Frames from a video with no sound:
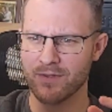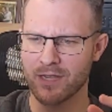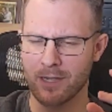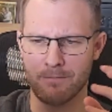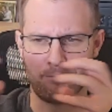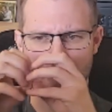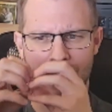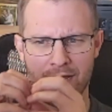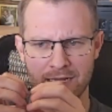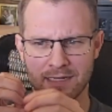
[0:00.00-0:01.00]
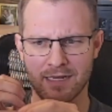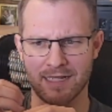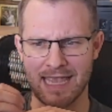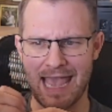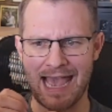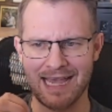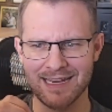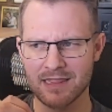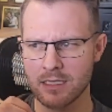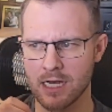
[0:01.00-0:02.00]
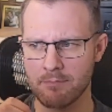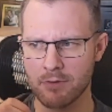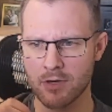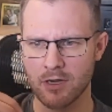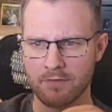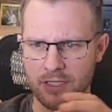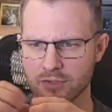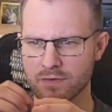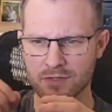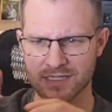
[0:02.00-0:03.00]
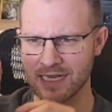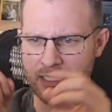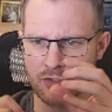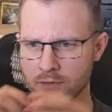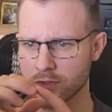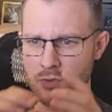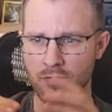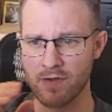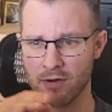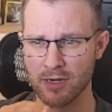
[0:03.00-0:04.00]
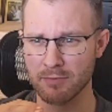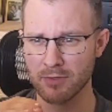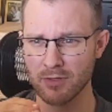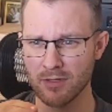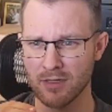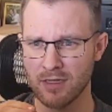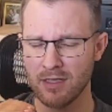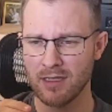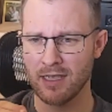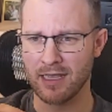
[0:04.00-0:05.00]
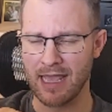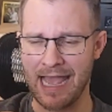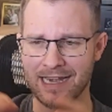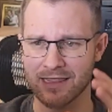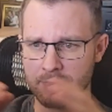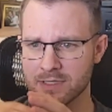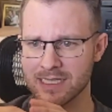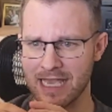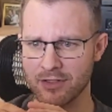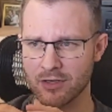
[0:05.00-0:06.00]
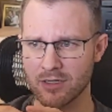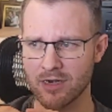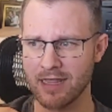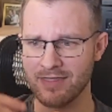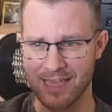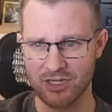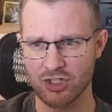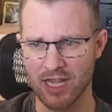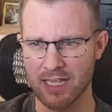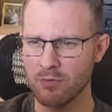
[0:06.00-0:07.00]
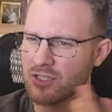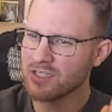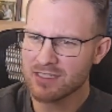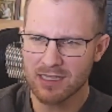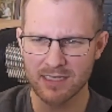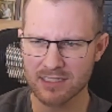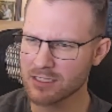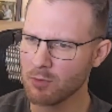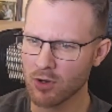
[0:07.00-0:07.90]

combine and like add the number of each of those, set each of those to a variable, and add them together and then check it, which is just like, it's just more